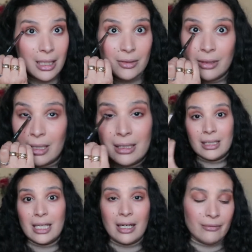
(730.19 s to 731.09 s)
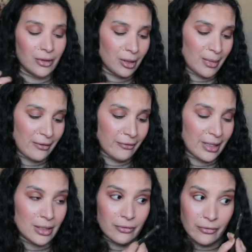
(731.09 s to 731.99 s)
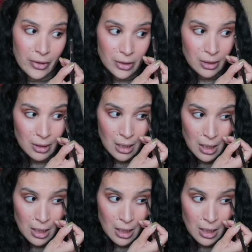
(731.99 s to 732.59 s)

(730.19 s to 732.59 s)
As you can see, I've done my face first,